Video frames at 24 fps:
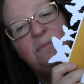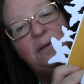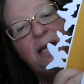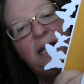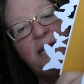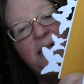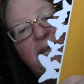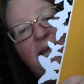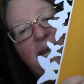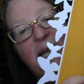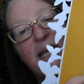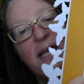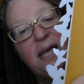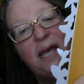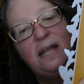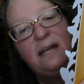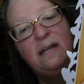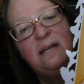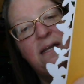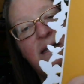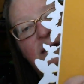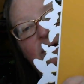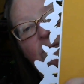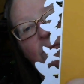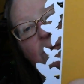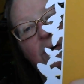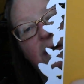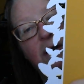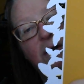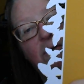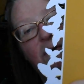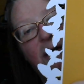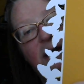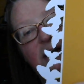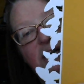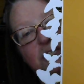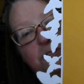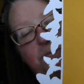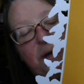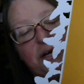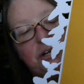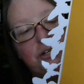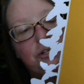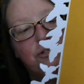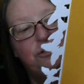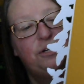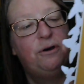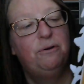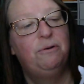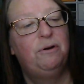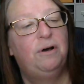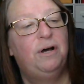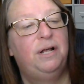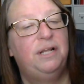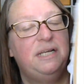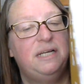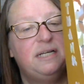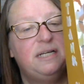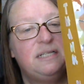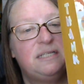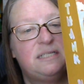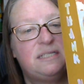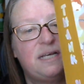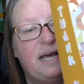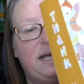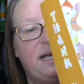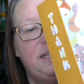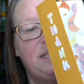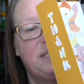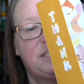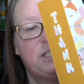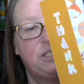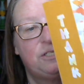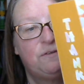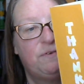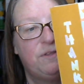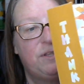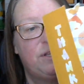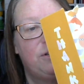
And then again, we're going to write a special note on the inside. This is for